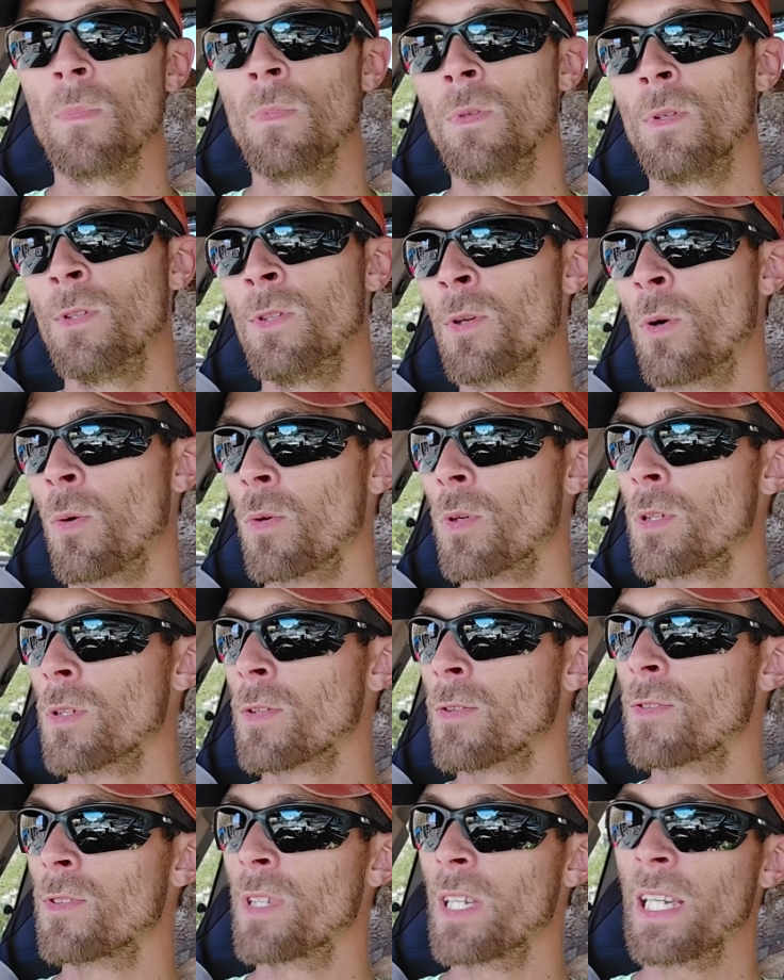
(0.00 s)

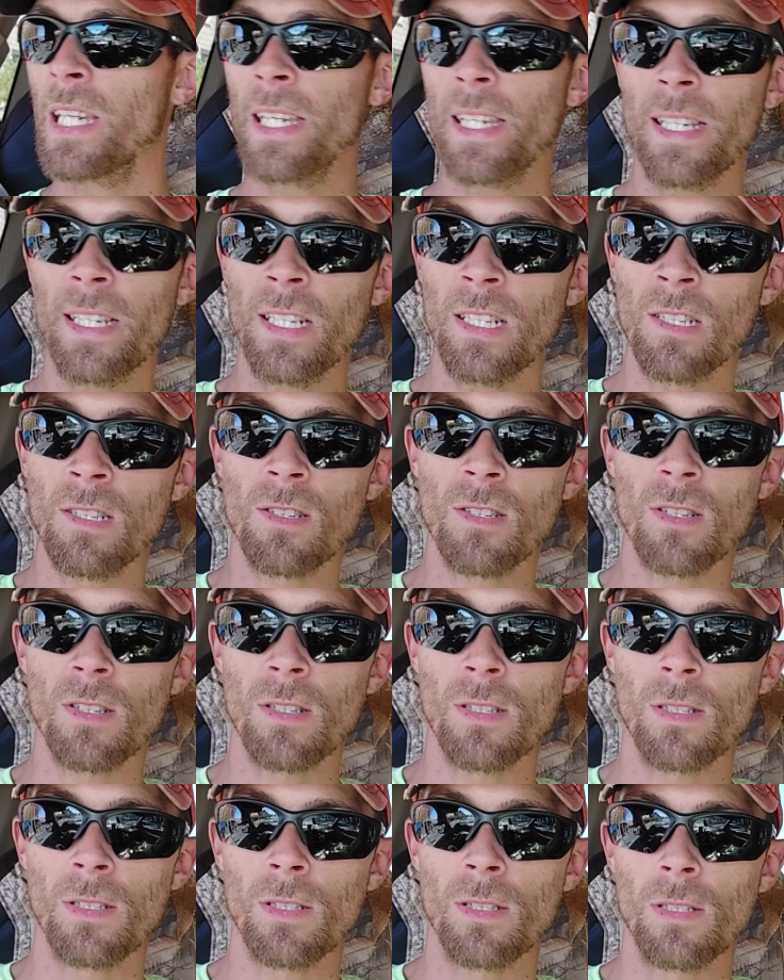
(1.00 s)
northeast,
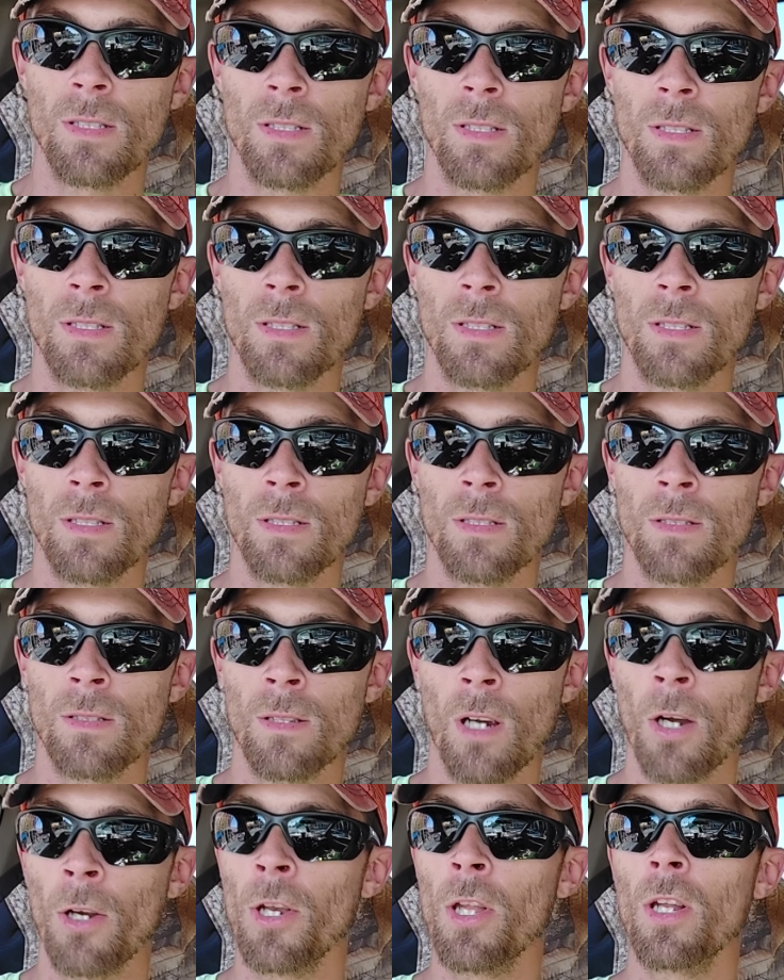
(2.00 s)

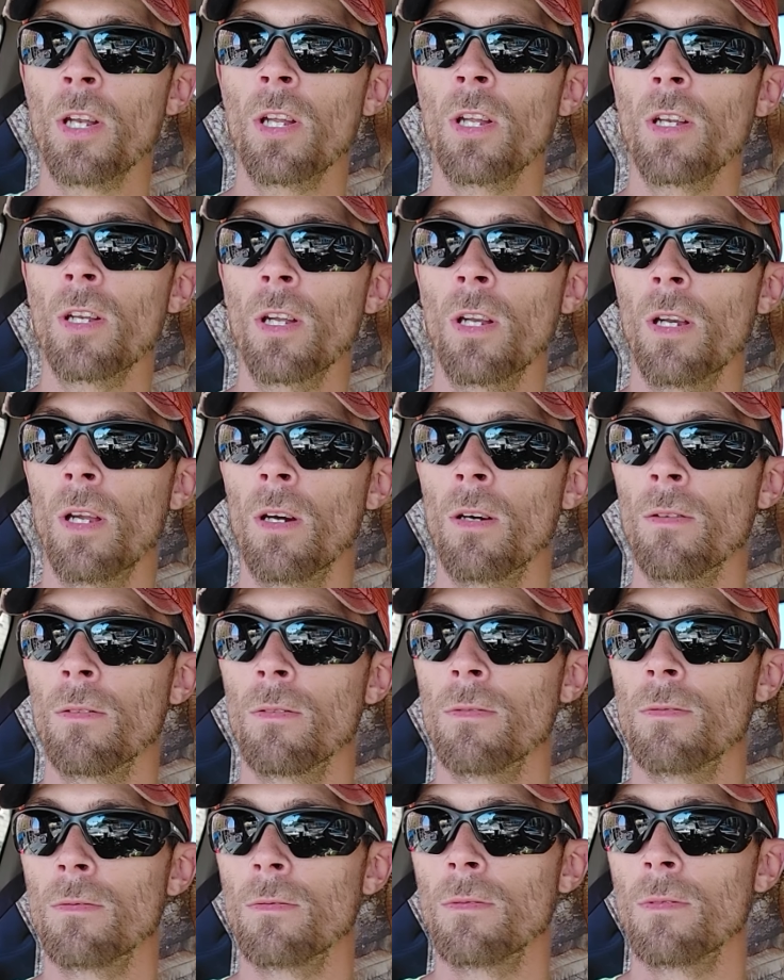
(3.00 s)
or no.
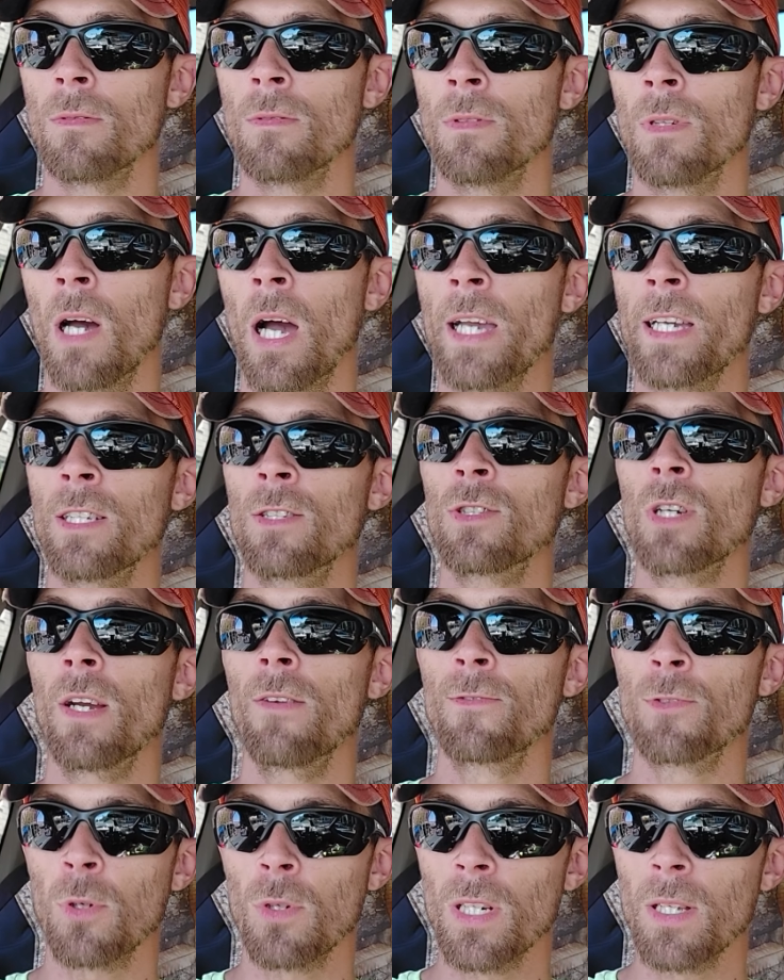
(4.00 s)
I can
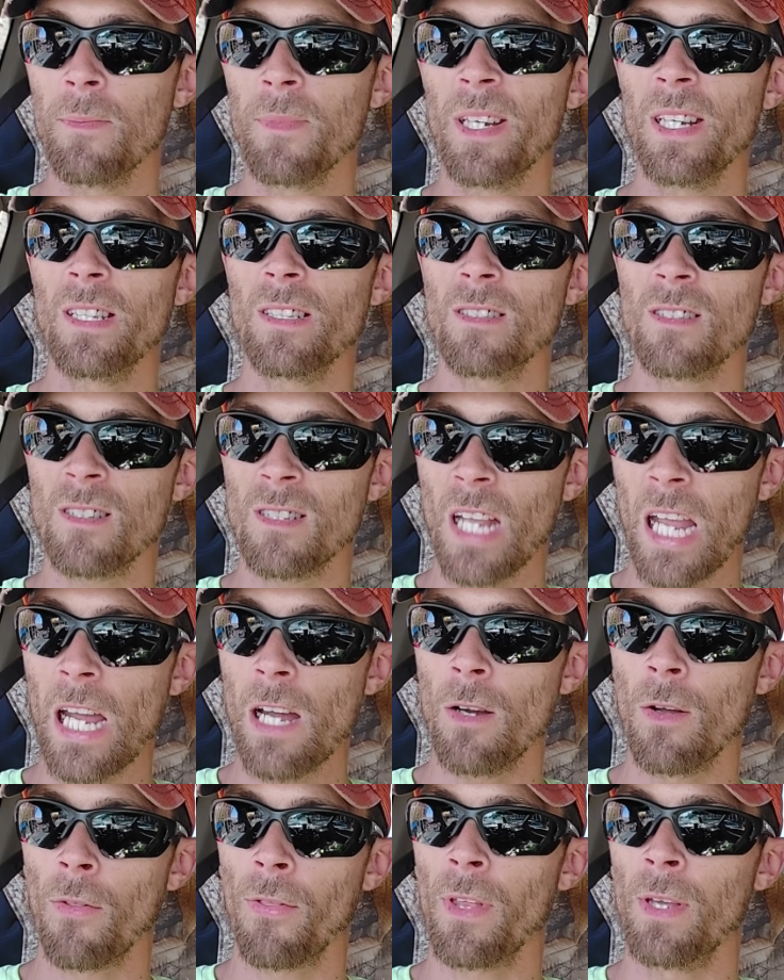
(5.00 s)
drive 20 minutes
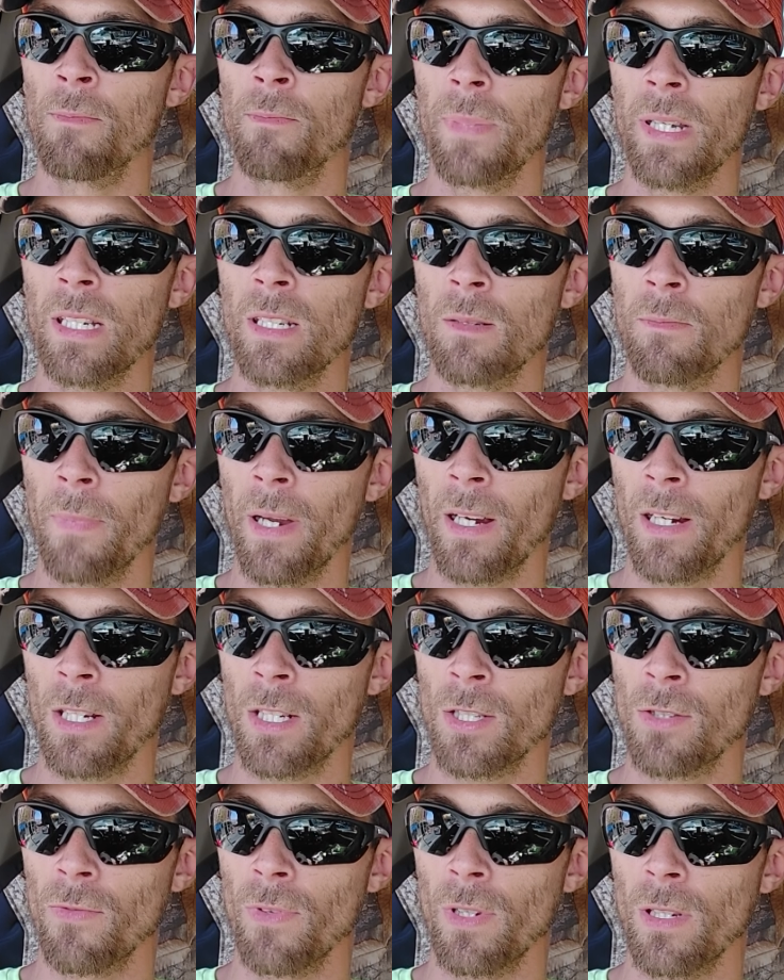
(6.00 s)
south and be to
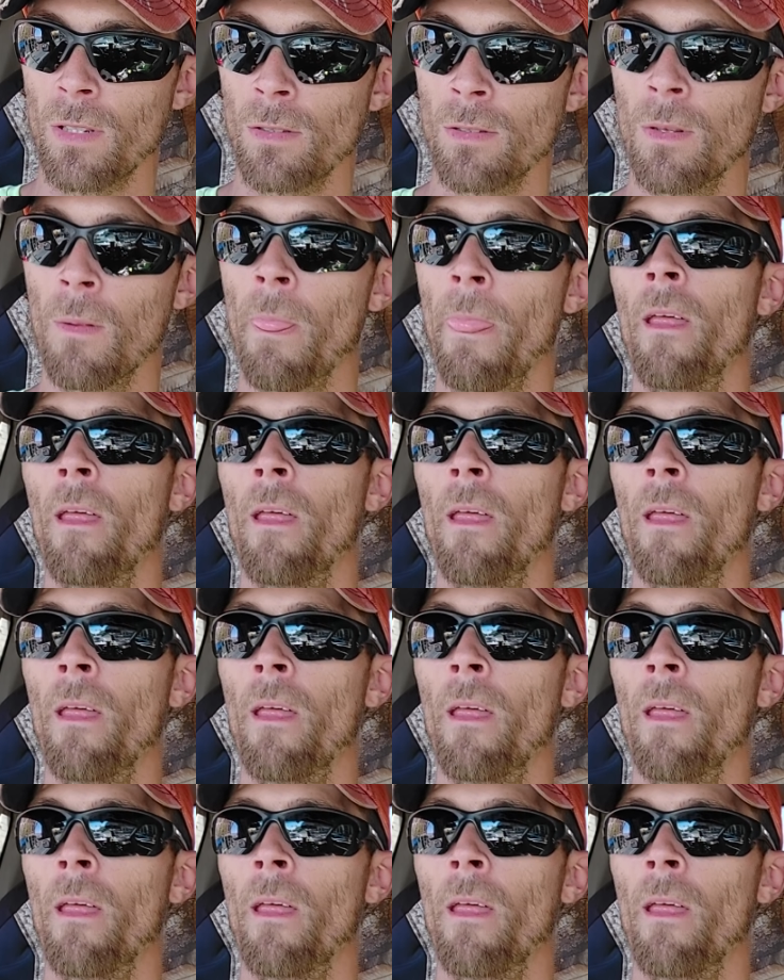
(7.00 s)
Marysville.